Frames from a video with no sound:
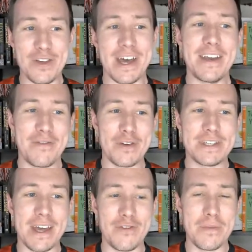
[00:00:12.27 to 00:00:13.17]
United
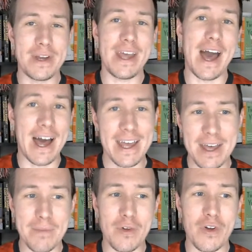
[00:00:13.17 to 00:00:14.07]
versus Everybody.
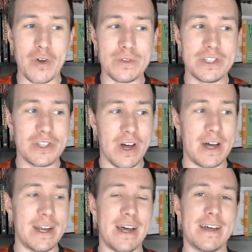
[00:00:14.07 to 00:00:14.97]
I am your host,
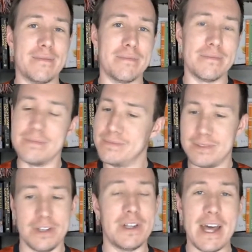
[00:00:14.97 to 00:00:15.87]
Sean. I'm
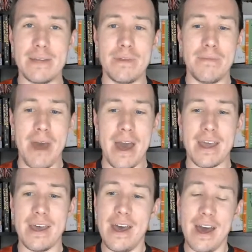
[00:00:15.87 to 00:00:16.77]
glad to be back.